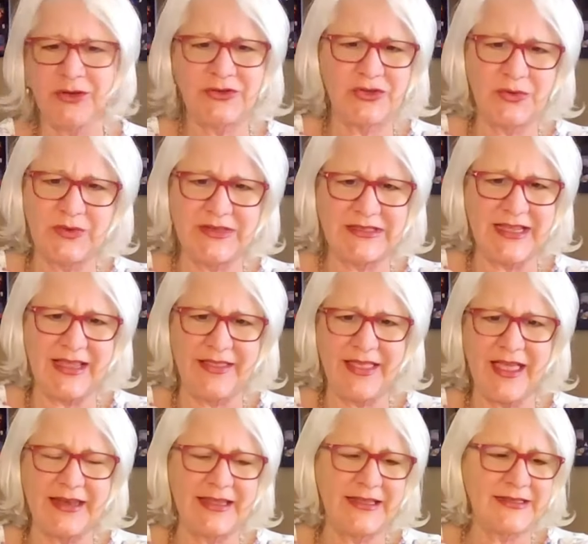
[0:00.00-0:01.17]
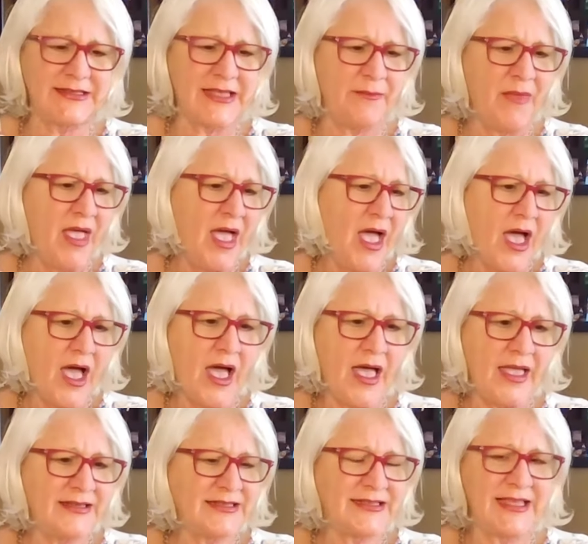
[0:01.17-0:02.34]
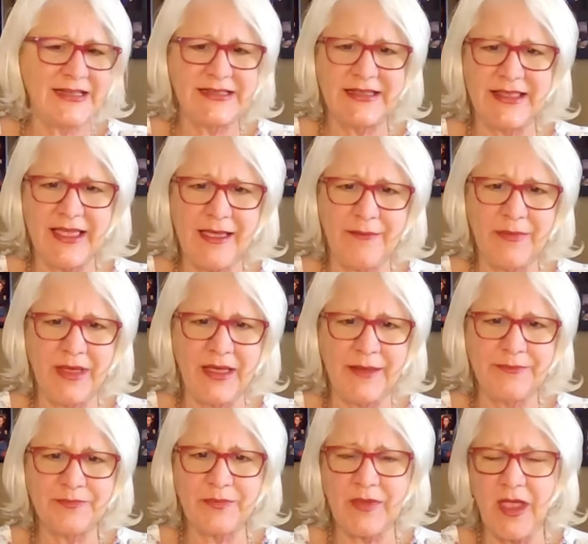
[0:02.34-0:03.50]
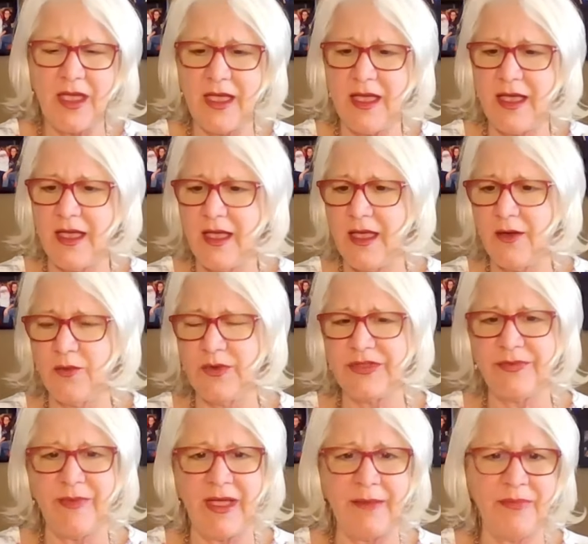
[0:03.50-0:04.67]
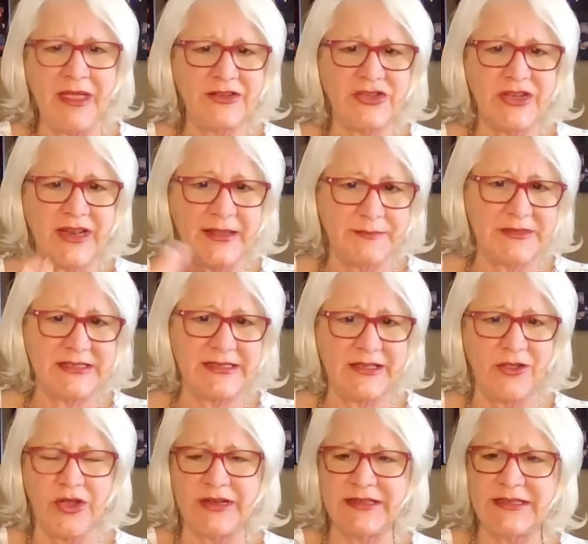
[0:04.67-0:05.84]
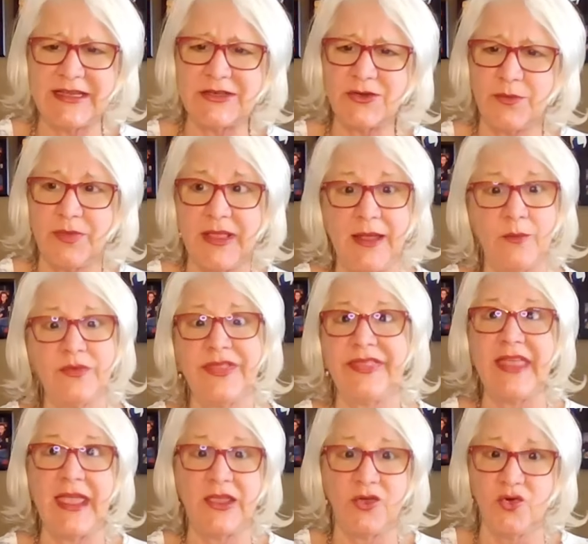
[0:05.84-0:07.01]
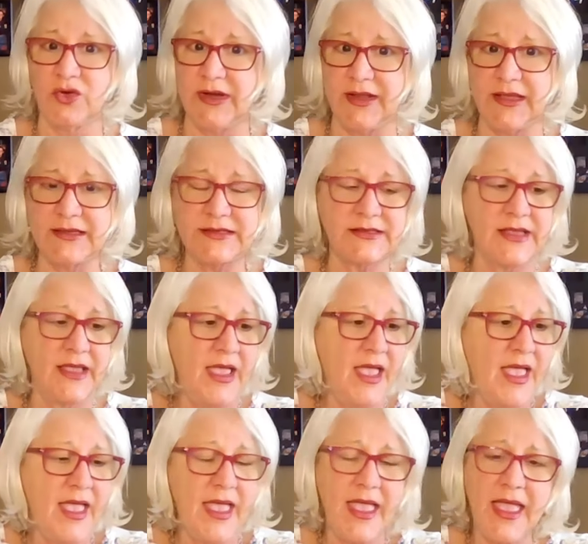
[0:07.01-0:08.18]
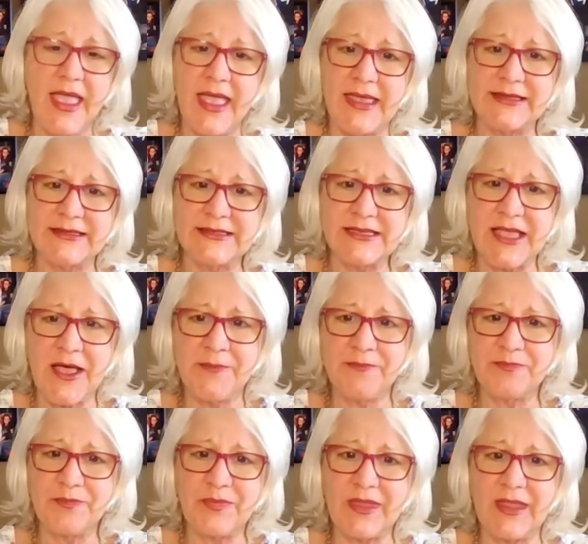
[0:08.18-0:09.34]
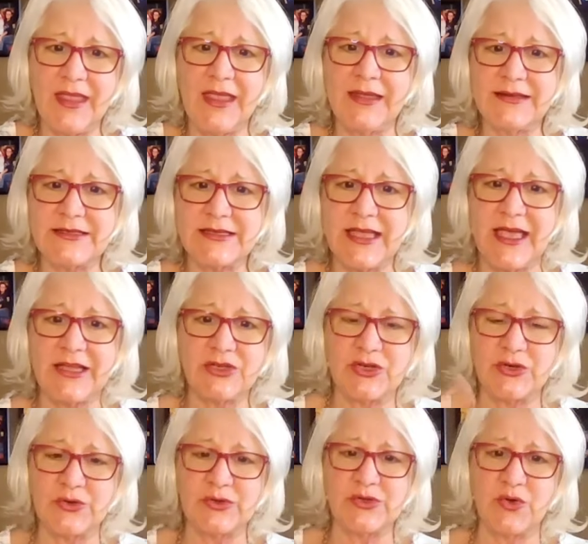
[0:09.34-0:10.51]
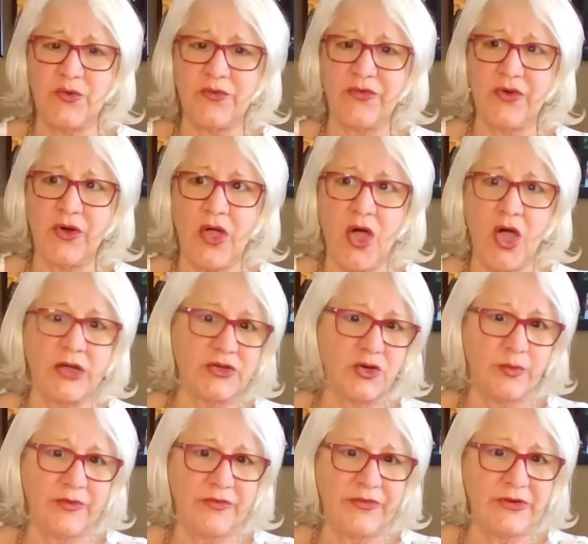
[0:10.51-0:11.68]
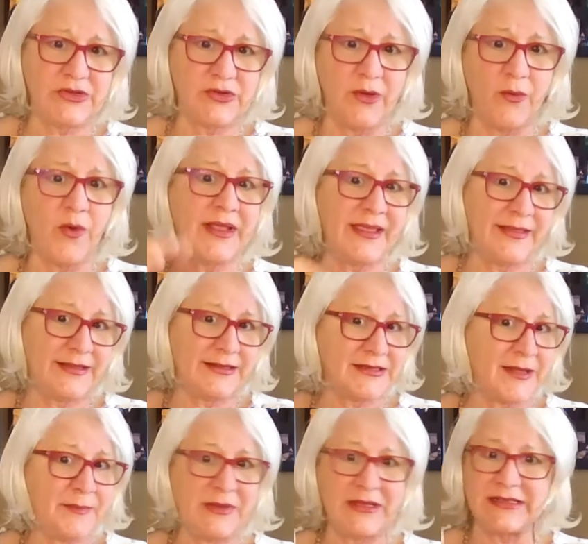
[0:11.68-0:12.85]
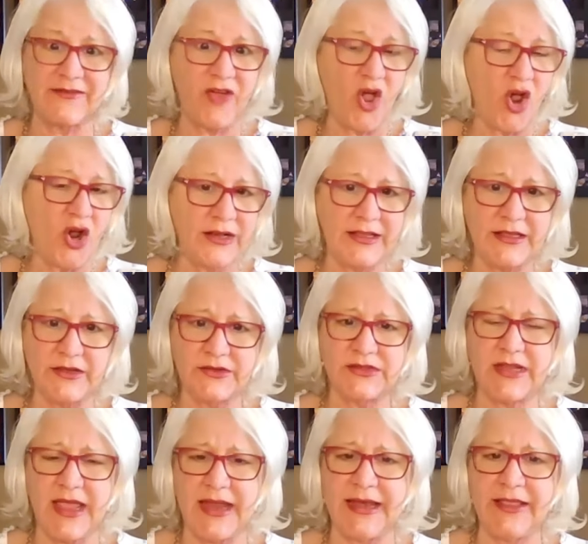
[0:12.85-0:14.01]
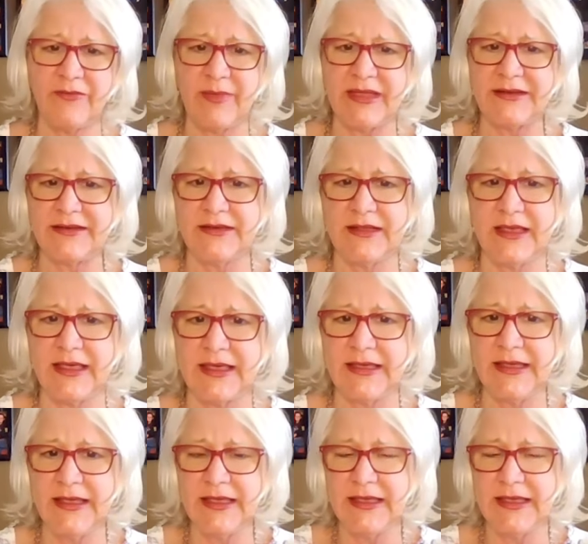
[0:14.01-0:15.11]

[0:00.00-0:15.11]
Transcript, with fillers: not sure what day that is. Um, I said to them, um, with my pension, I'm still on a dental plan, thank goodness. And um, It uh, turns over October first, so I want to get this done because I've hardly used any of my uh,